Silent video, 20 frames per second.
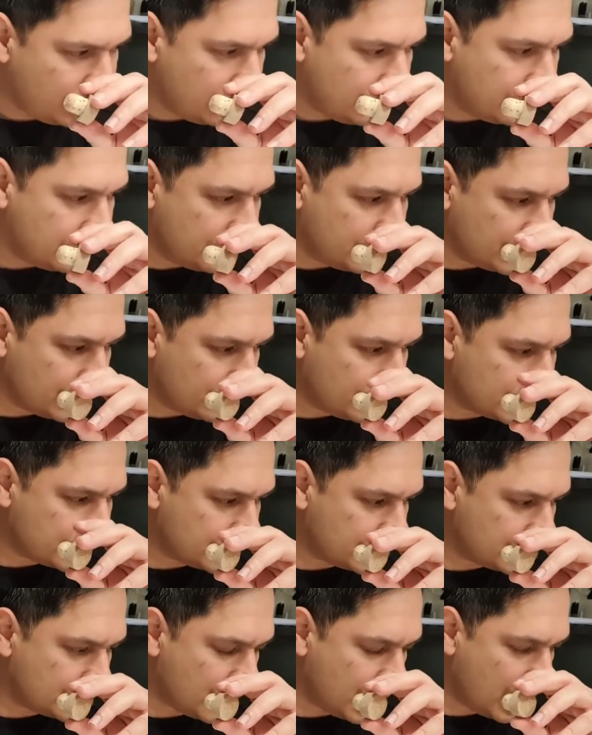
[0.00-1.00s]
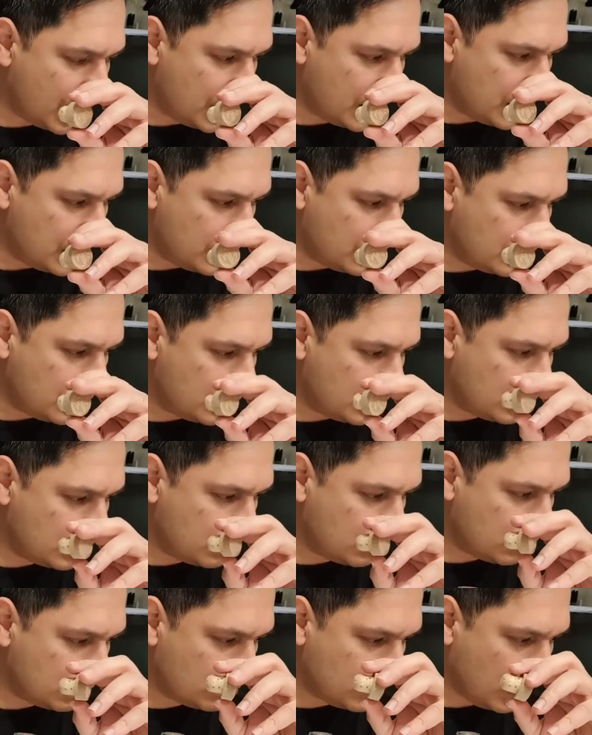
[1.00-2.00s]
very much a,
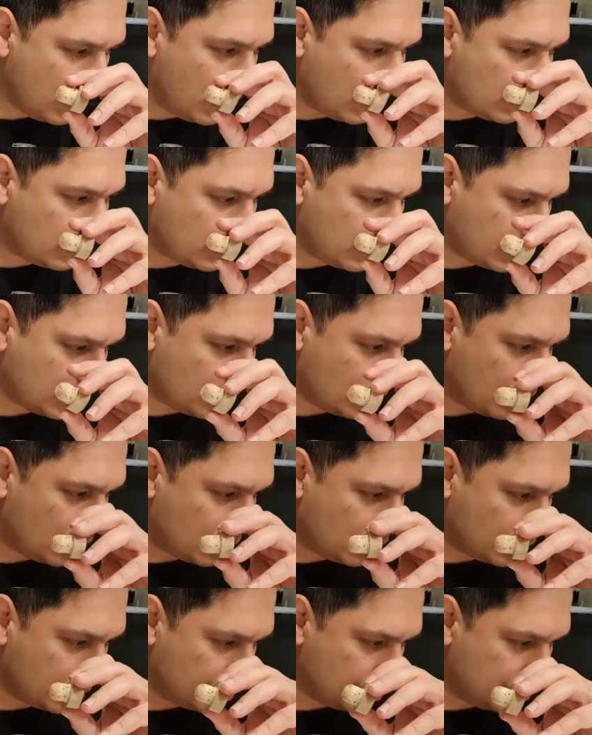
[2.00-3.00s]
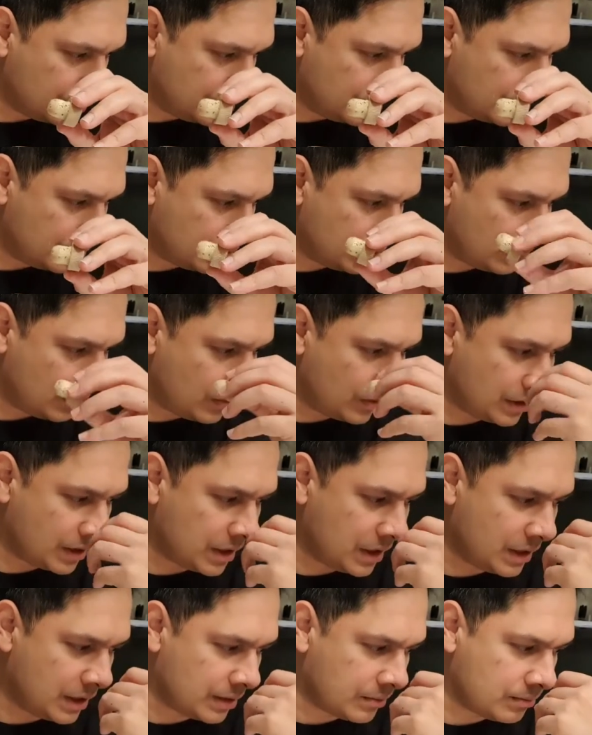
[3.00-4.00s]
like an orange. You weren't
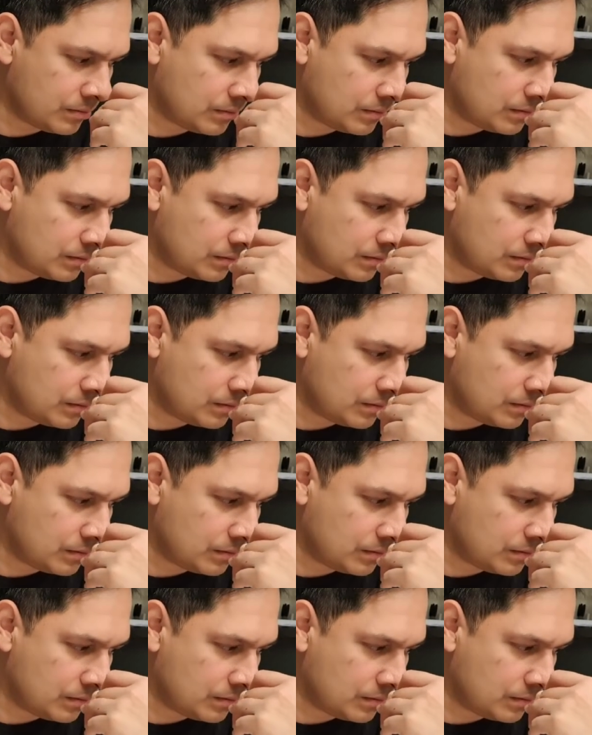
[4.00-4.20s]
kidding.